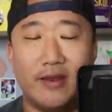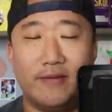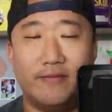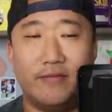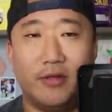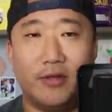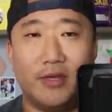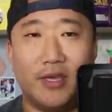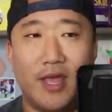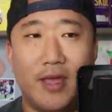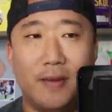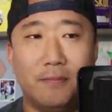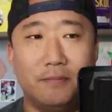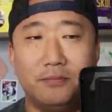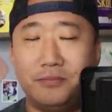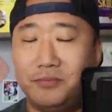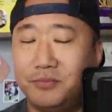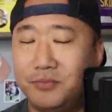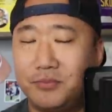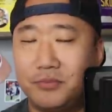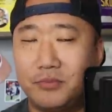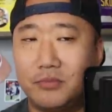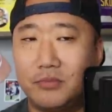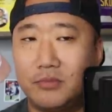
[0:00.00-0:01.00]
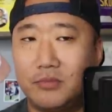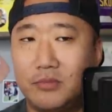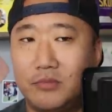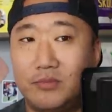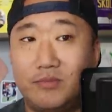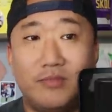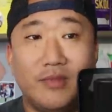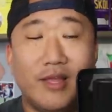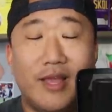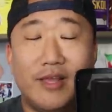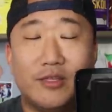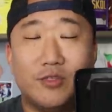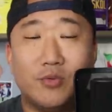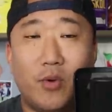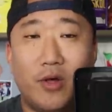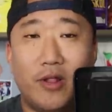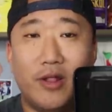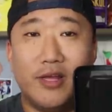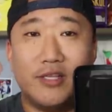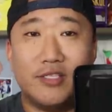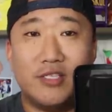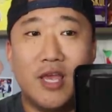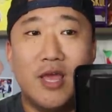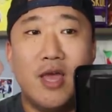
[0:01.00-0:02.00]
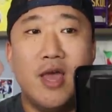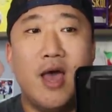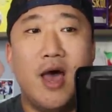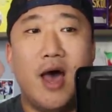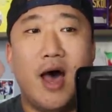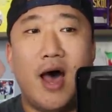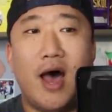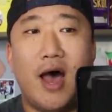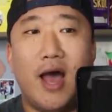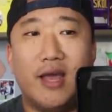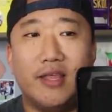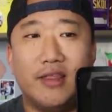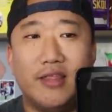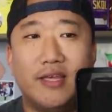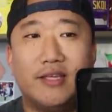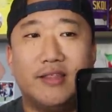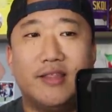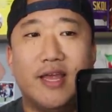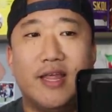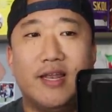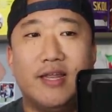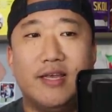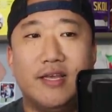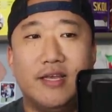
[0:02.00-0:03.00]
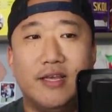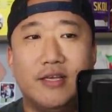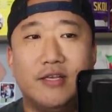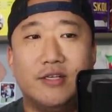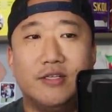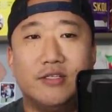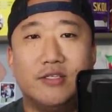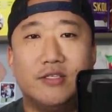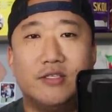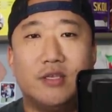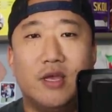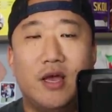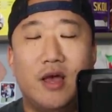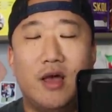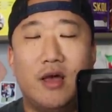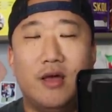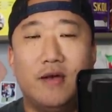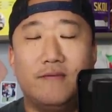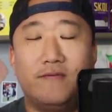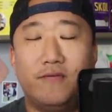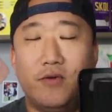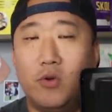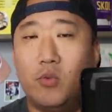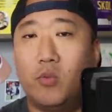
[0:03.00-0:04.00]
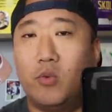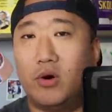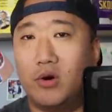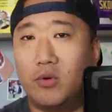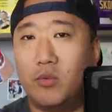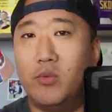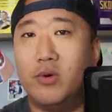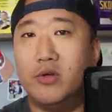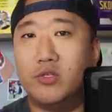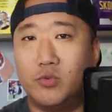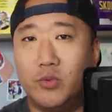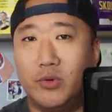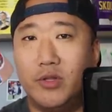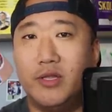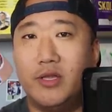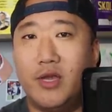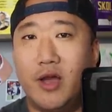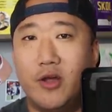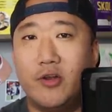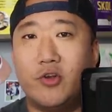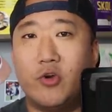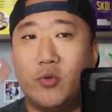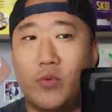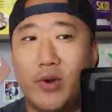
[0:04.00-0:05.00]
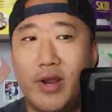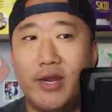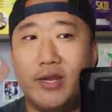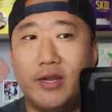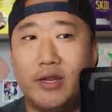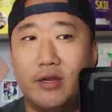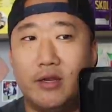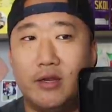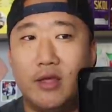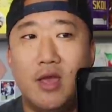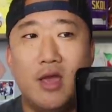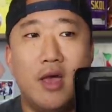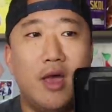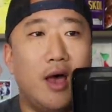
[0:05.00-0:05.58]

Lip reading: NFL game, as well as I think that his footwork was really underrated.